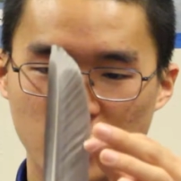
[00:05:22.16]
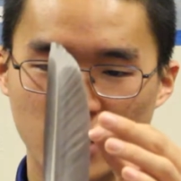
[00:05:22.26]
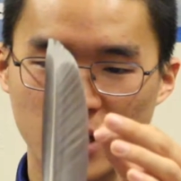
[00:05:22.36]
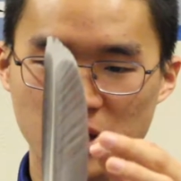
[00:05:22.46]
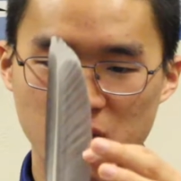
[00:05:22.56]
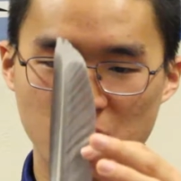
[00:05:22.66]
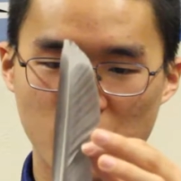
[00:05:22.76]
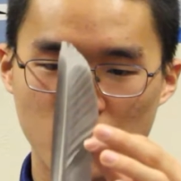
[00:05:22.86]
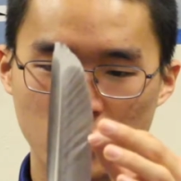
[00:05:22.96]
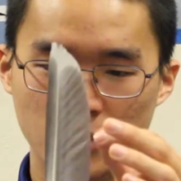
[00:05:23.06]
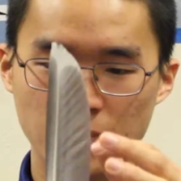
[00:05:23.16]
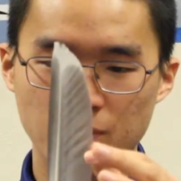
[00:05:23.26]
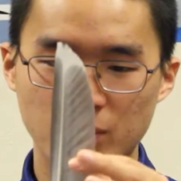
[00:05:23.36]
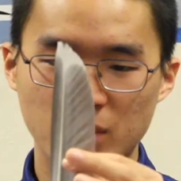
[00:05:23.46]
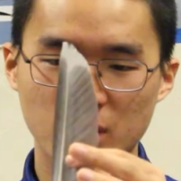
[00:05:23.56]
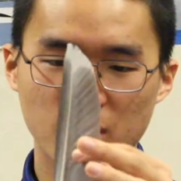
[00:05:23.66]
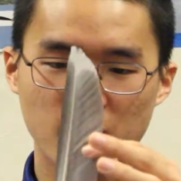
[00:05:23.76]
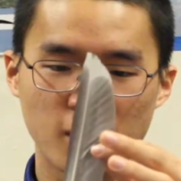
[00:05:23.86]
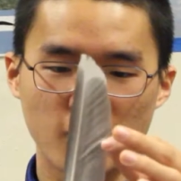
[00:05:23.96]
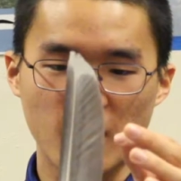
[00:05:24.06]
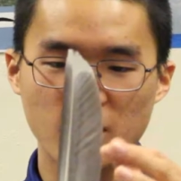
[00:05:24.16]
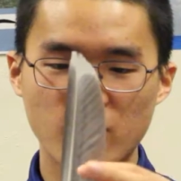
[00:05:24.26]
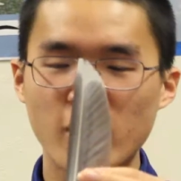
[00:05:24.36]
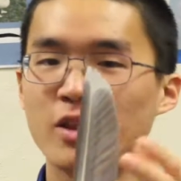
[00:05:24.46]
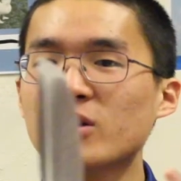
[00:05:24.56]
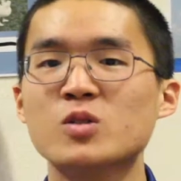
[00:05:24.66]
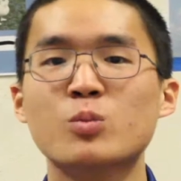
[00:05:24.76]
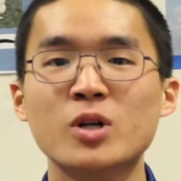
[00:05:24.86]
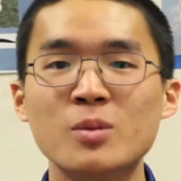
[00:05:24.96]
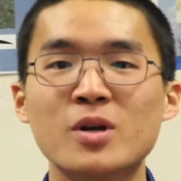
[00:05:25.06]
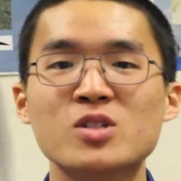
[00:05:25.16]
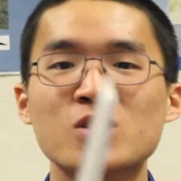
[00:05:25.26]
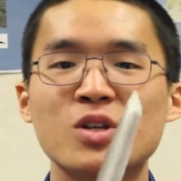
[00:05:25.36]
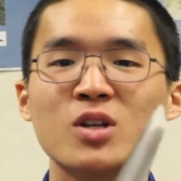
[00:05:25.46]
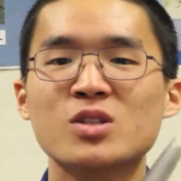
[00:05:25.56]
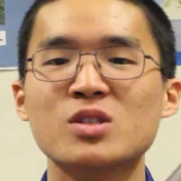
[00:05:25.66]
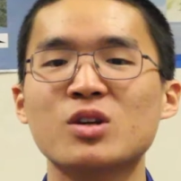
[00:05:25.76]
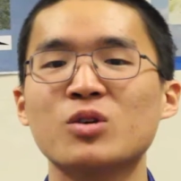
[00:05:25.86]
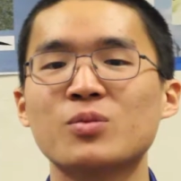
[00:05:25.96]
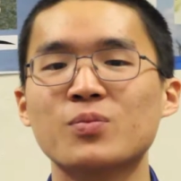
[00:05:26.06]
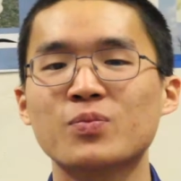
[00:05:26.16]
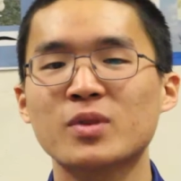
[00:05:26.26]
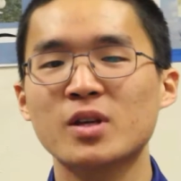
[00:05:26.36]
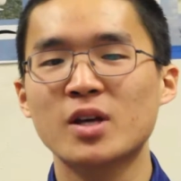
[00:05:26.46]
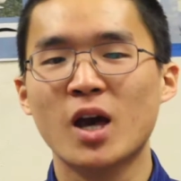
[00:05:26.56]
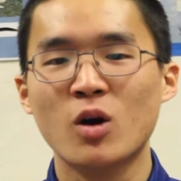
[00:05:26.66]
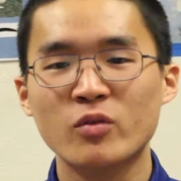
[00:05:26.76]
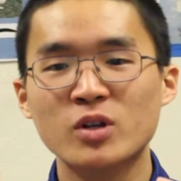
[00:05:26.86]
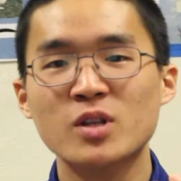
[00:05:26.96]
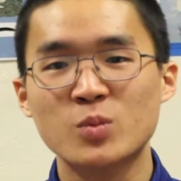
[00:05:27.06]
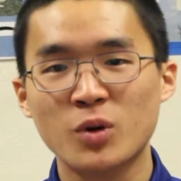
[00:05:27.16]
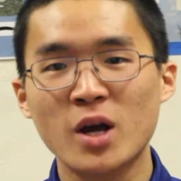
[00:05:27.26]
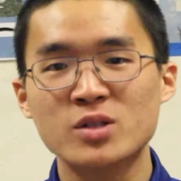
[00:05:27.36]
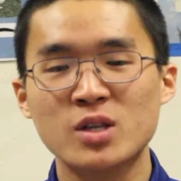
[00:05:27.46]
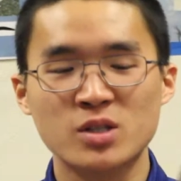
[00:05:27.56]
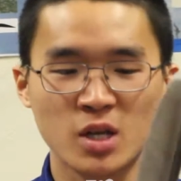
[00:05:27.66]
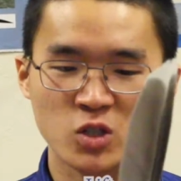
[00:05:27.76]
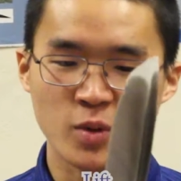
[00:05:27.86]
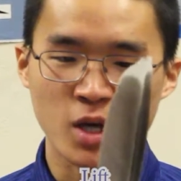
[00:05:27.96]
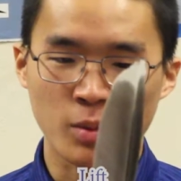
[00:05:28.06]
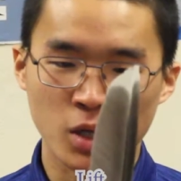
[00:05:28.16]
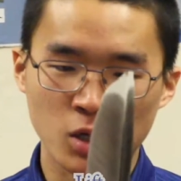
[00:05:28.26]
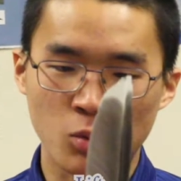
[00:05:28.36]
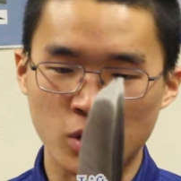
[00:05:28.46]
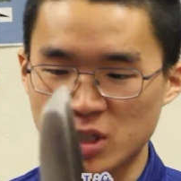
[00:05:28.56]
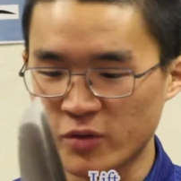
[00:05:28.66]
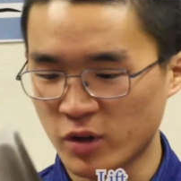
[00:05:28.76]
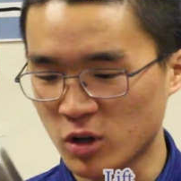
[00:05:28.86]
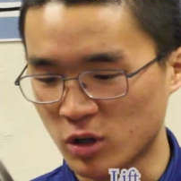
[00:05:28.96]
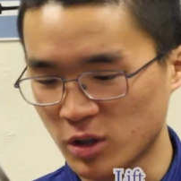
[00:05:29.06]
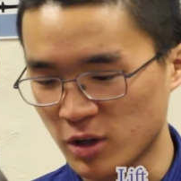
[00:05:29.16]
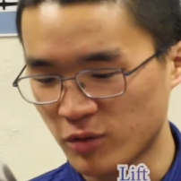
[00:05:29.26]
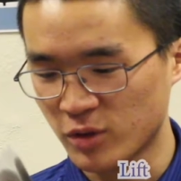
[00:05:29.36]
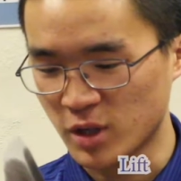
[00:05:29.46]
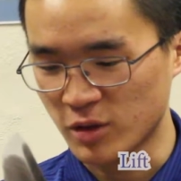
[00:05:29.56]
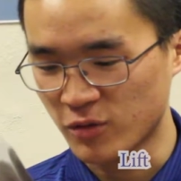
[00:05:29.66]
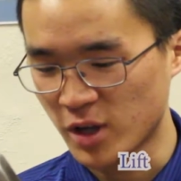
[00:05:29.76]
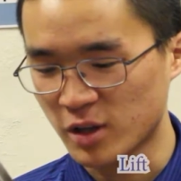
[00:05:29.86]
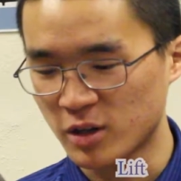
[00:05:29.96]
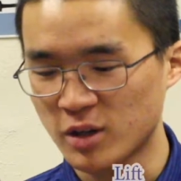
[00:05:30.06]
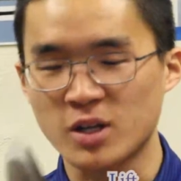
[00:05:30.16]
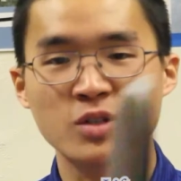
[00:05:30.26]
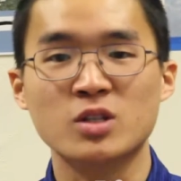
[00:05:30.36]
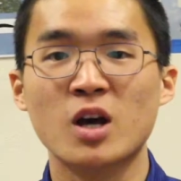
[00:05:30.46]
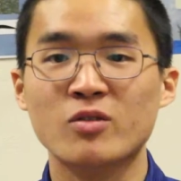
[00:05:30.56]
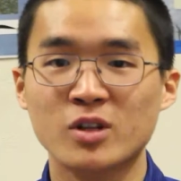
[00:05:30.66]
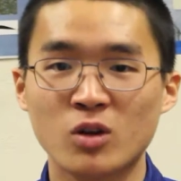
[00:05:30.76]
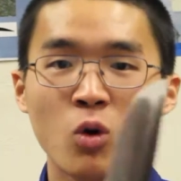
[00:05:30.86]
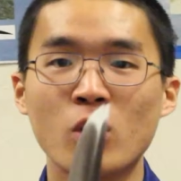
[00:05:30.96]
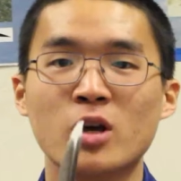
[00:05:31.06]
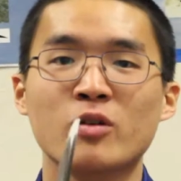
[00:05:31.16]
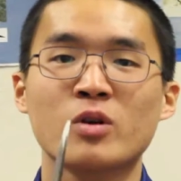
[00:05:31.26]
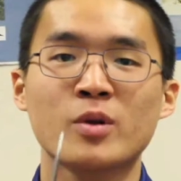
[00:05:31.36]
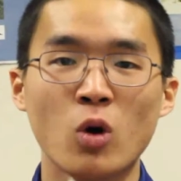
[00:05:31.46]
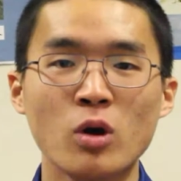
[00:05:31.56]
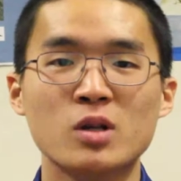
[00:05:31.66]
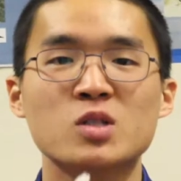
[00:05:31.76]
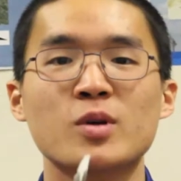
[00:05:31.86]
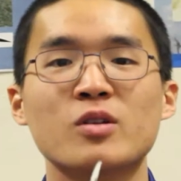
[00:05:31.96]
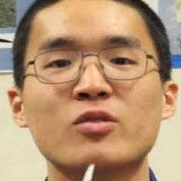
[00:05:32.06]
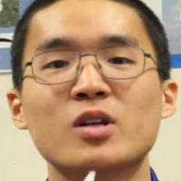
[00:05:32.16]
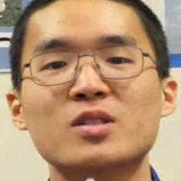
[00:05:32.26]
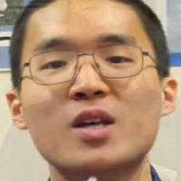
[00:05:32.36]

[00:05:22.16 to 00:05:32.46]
like so, and the feather is pretty much as good as new. However, this process does become a little more difficult if the feather is covered in oil, from an oil spill, for